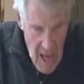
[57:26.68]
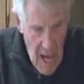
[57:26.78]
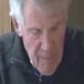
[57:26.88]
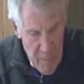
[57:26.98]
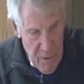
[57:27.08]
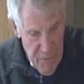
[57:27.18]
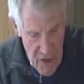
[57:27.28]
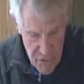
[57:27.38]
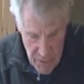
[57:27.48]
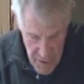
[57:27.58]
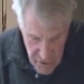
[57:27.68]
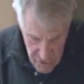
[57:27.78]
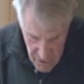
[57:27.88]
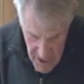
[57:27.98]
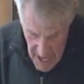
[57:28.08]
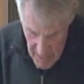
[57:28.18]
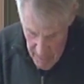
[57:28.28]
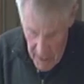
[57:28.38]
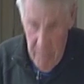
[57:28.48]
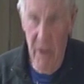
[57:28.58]
I'm a professor of history, and the
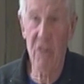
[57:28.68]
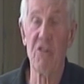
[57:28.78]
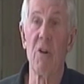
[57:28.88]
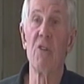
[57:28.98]
big picture